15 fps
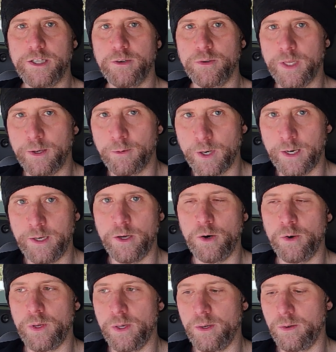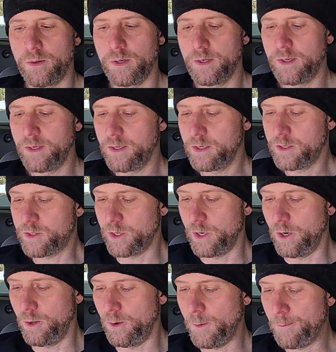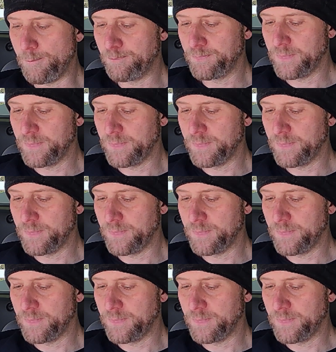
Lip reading: to you, and they want to know you. So